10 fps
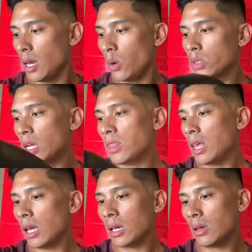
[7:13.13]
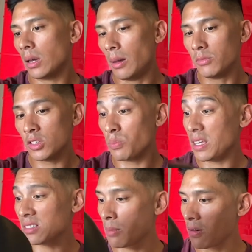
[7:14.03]
which I think just
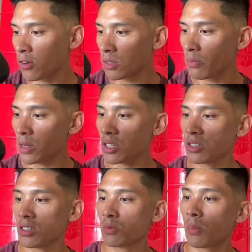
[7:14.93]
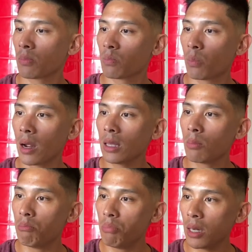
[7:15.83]
based on my first impressions is probably the
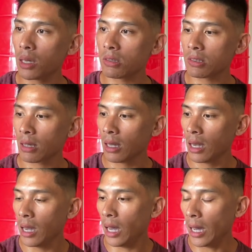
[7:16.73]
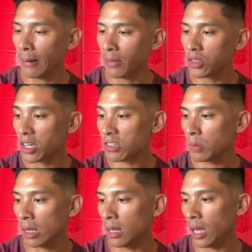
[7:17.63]
biggest
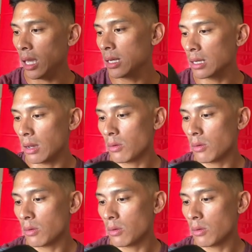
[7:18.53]
adjustment and